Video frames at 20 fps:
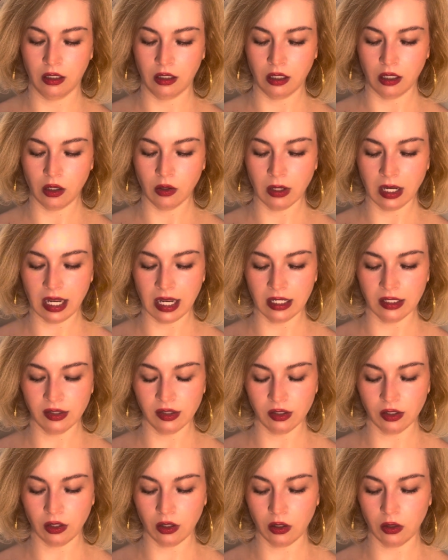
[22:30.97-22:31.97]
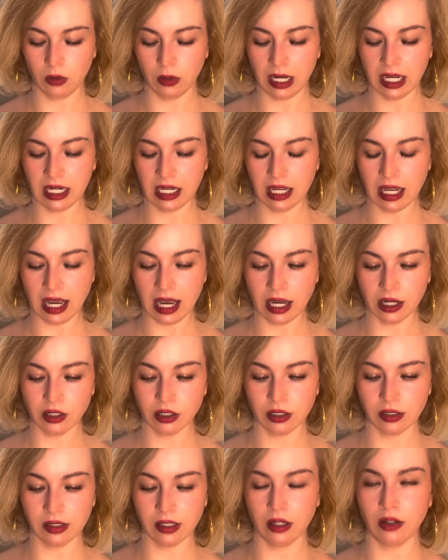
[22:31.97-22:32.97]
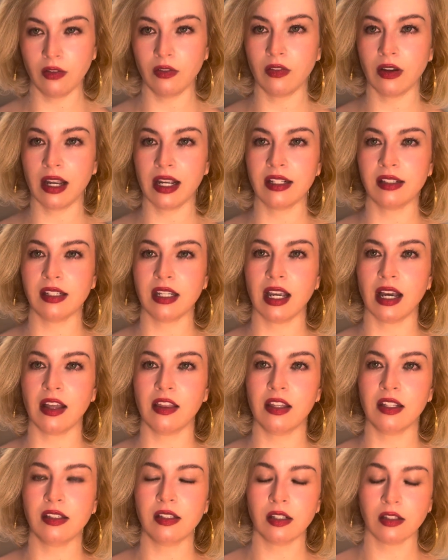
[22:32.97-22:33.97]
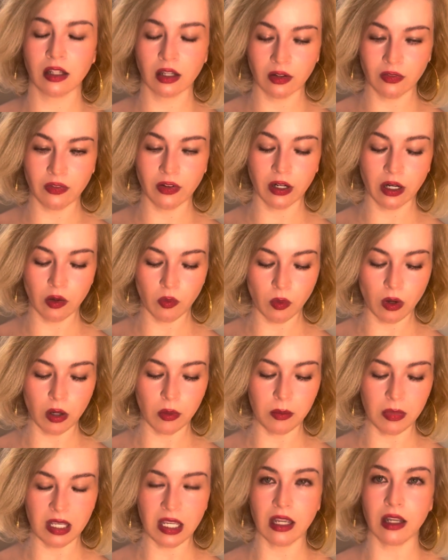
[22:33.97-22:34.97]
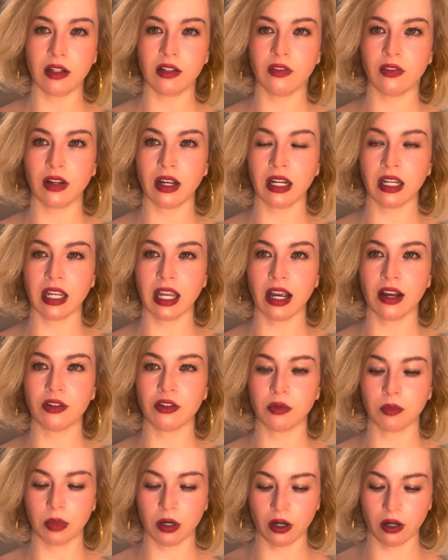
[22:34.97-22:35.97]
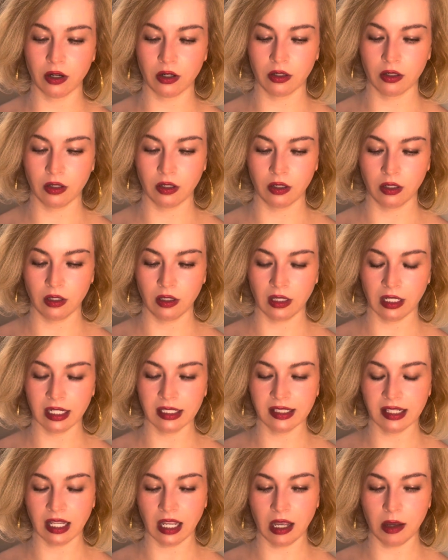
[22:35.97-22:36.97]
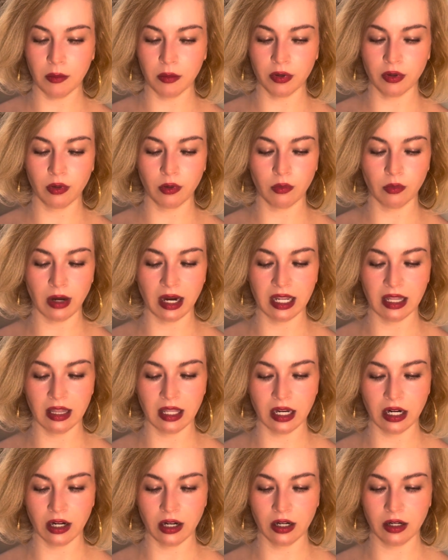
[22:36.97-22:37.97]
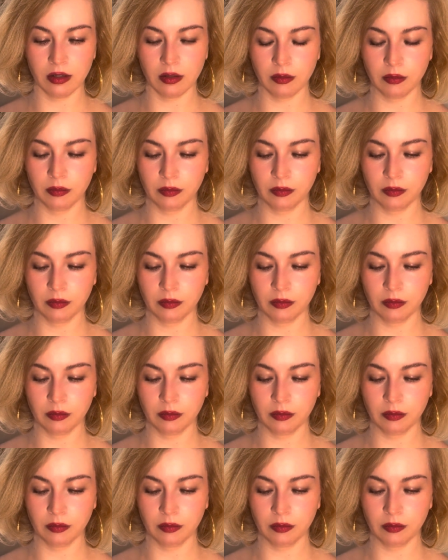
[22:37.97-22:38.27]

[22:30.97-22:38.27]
Okay, so any actions and advice? Yeah, could very well be a divine counterpart. That's the Emperor right there.